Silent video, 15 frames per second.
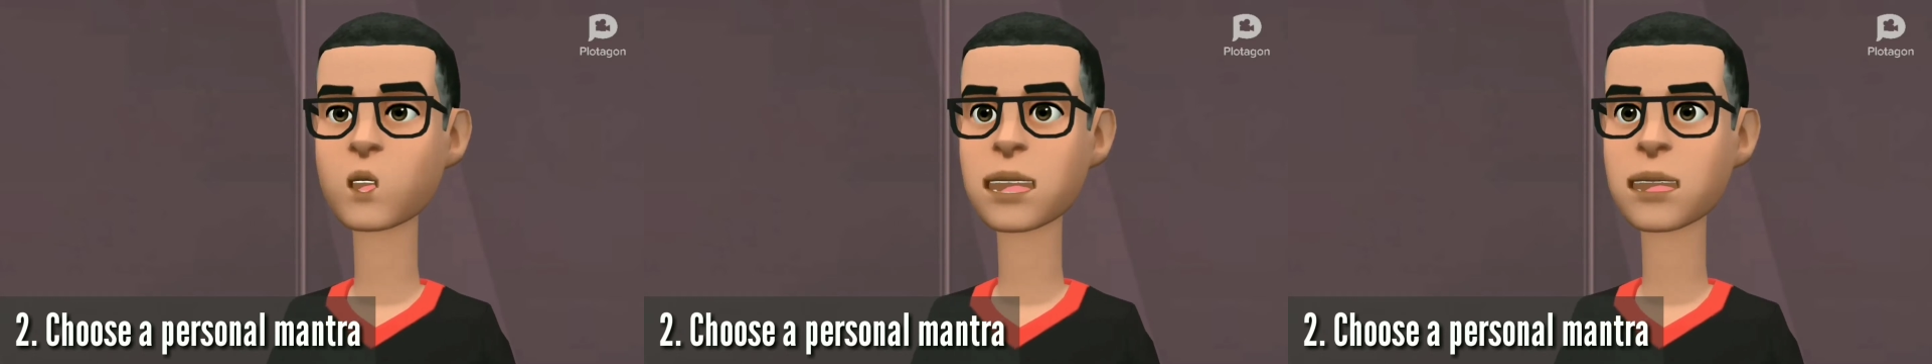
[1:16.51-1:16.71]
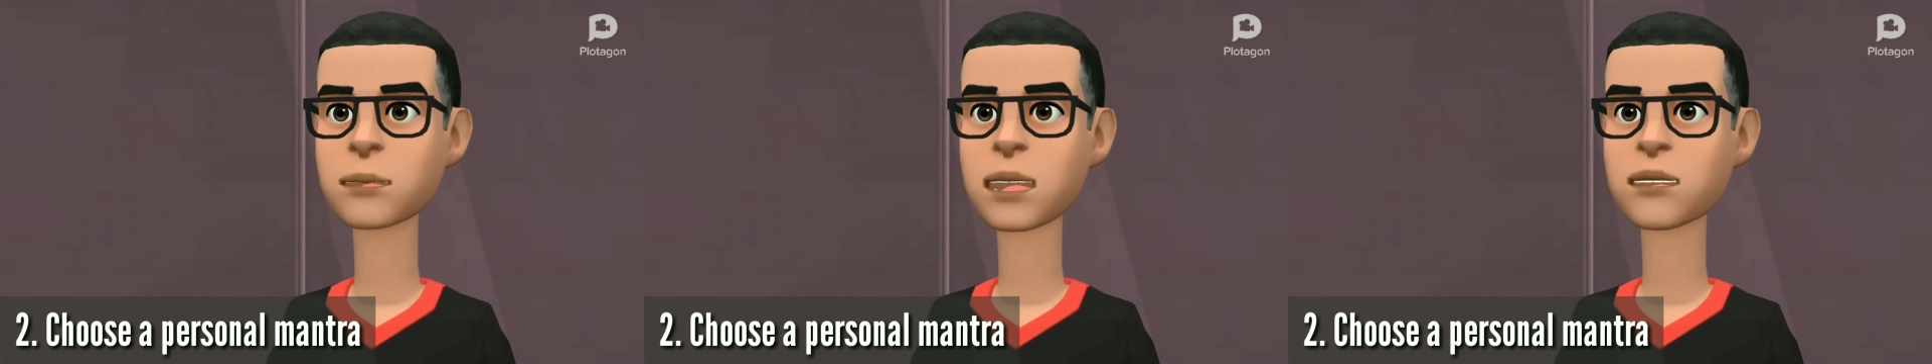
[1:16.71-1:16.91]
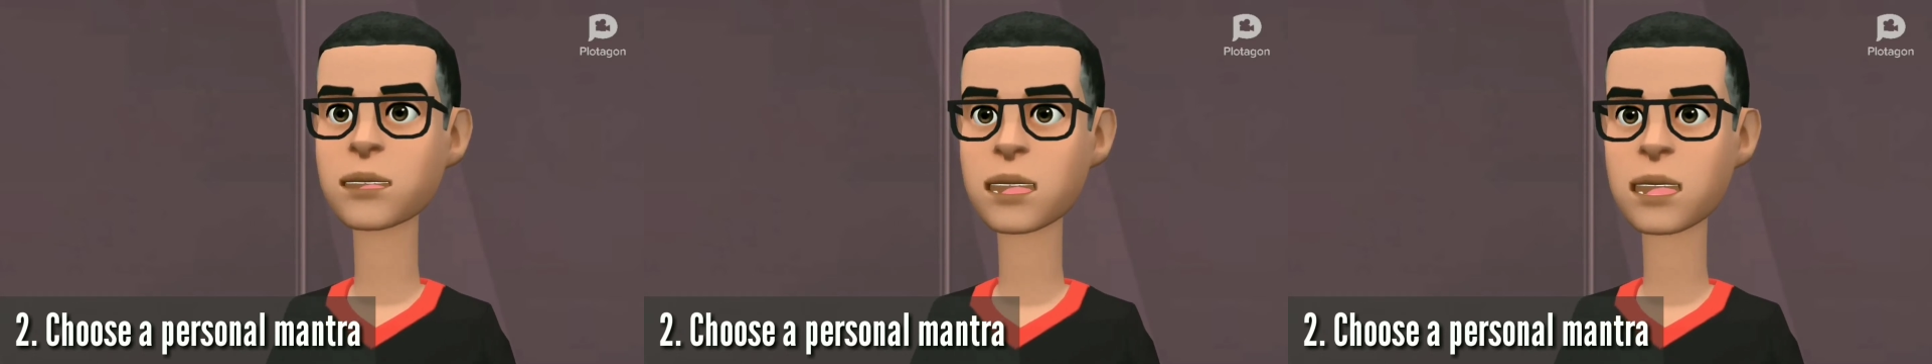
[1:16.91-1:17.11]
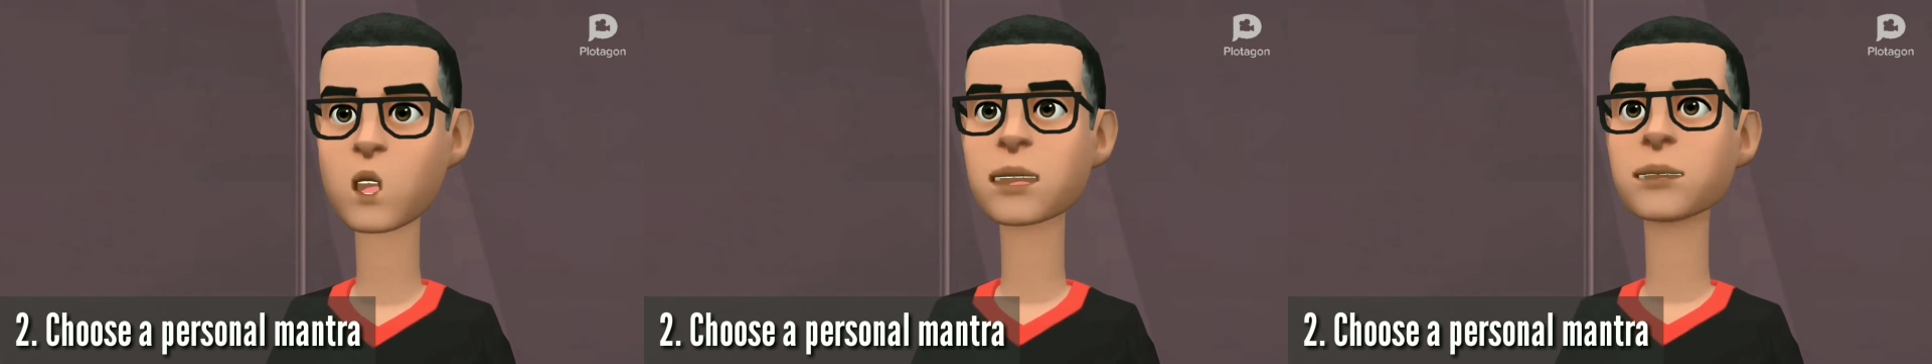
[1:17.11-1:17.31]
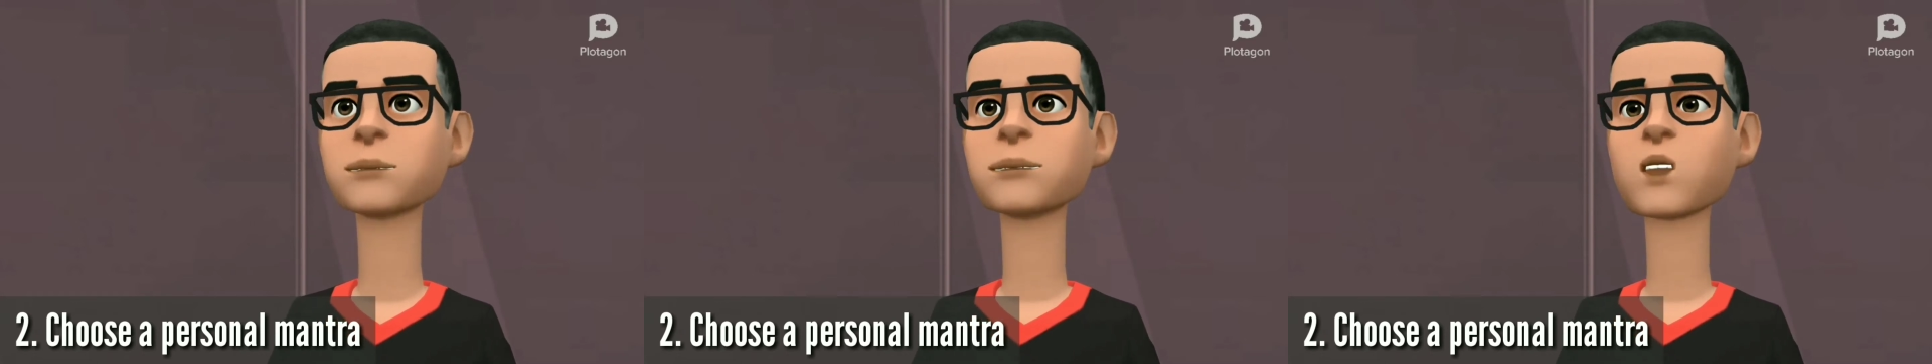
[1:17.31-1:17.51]
will provide
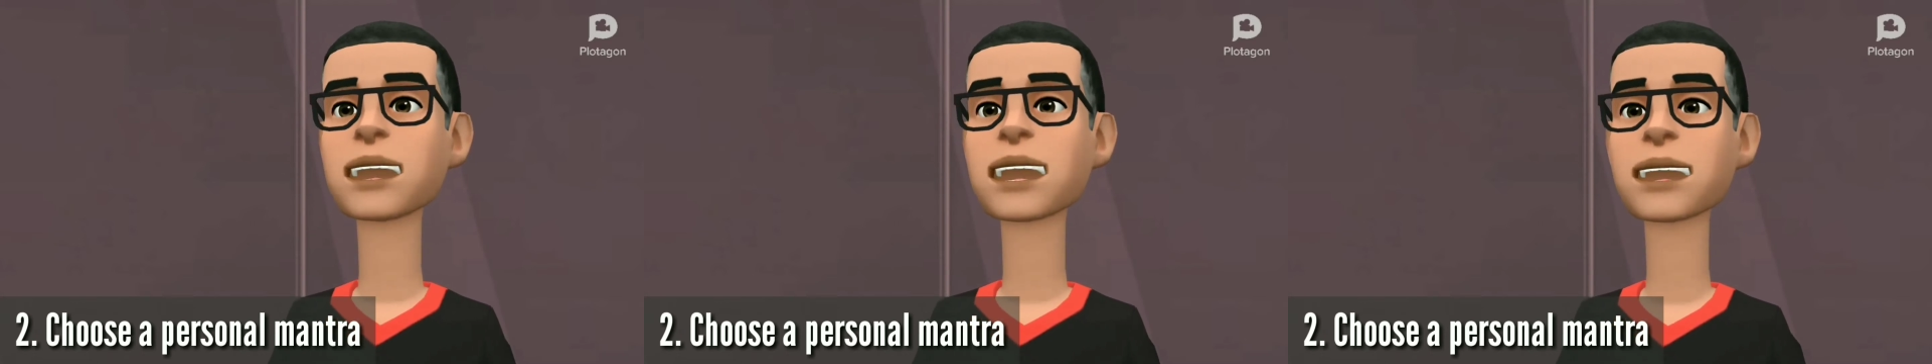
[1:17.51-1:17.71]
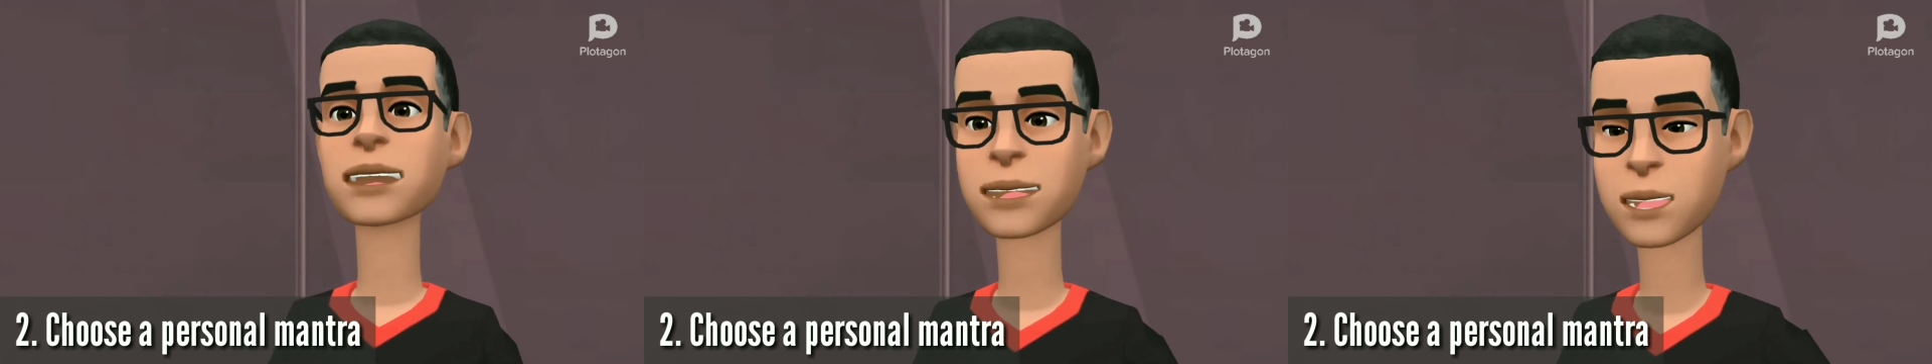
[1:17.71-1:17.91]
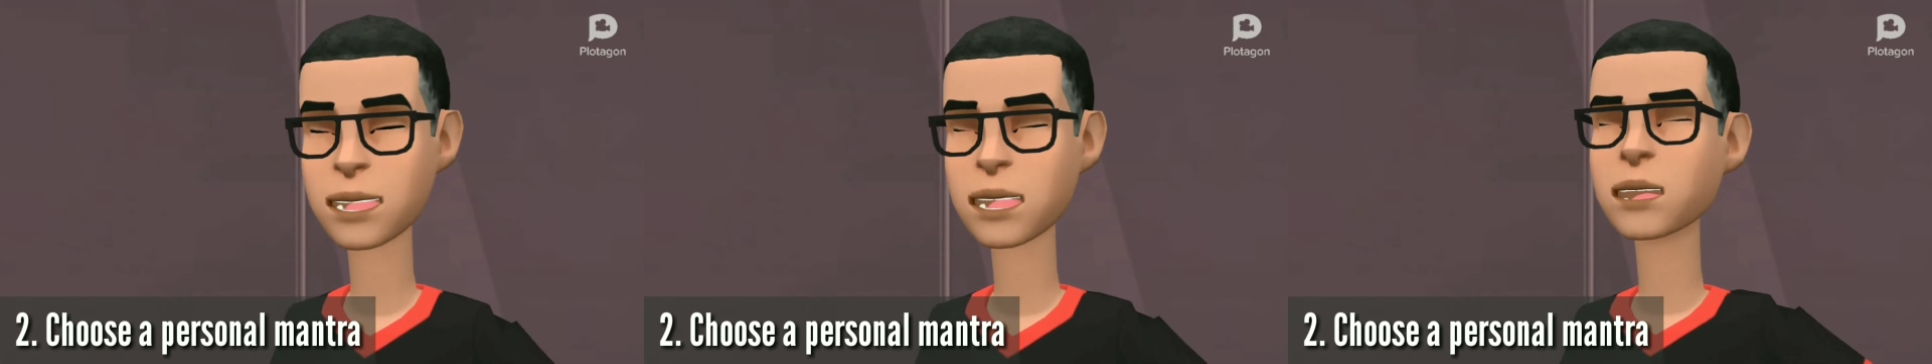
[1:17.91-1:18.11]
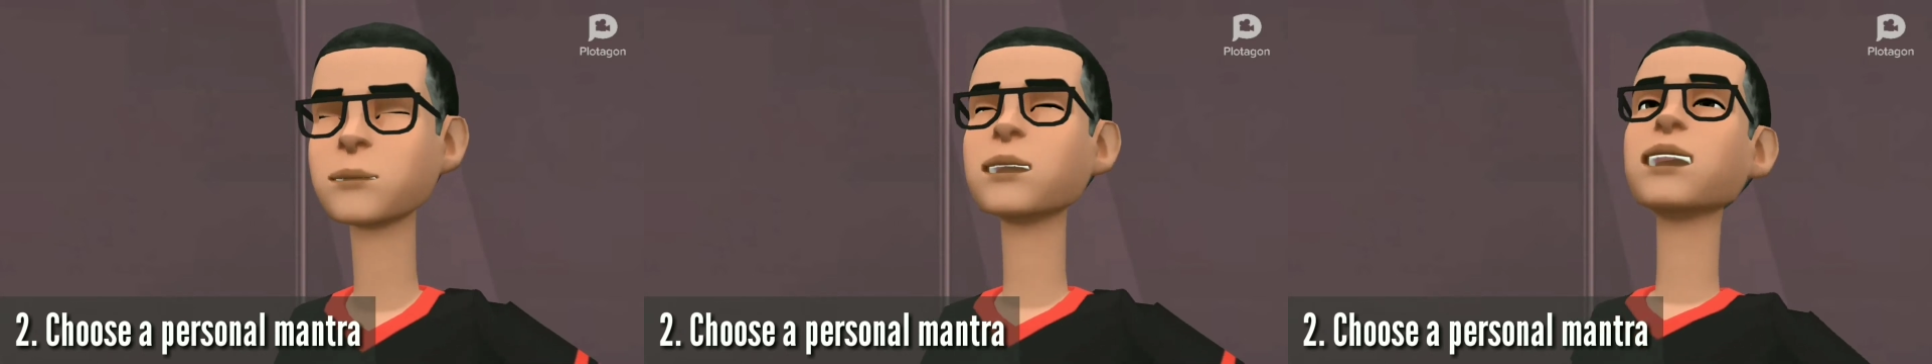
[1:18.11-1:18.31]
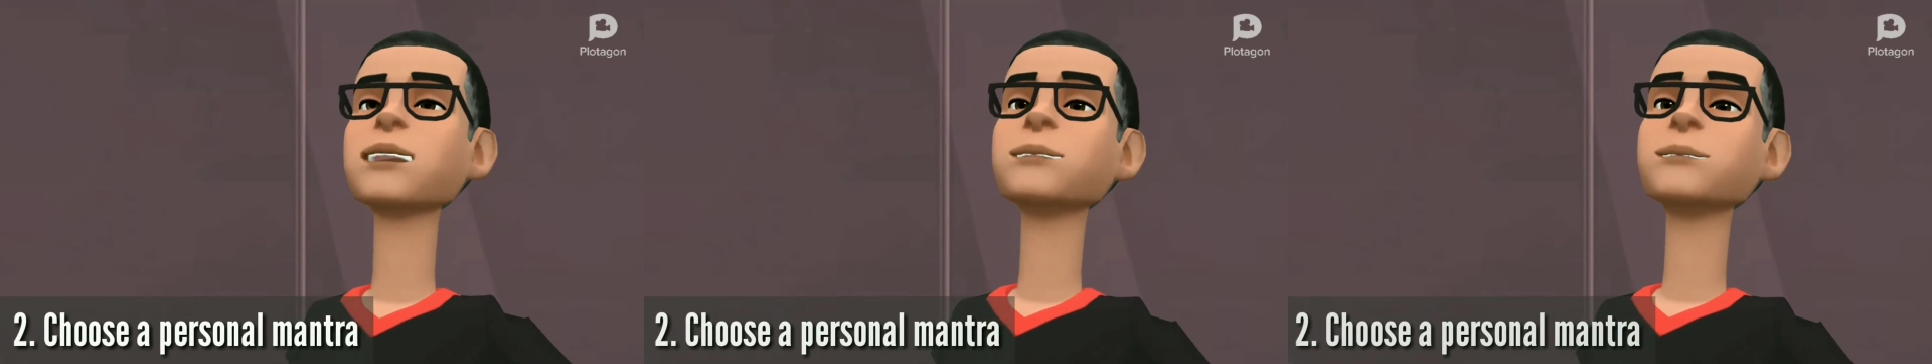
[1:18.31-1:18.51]
you with
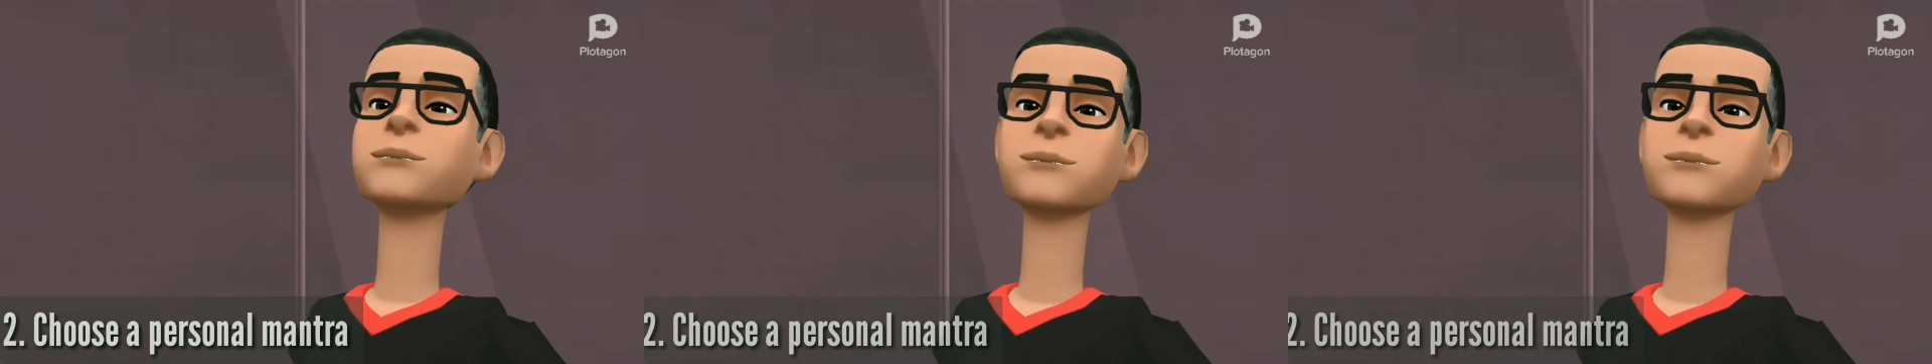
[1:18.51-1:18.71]
encouragement?